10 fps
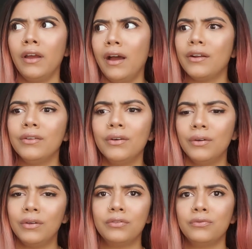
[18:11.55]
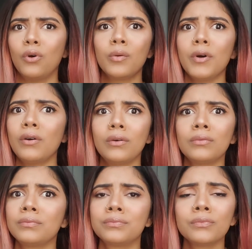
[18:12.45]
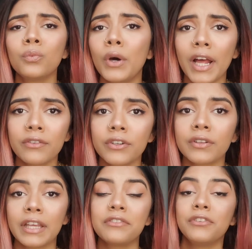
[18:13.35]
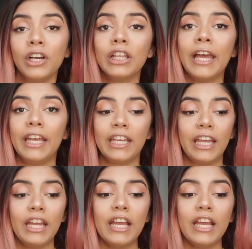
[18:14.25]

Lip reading: I don't know, formal whatever, they feel like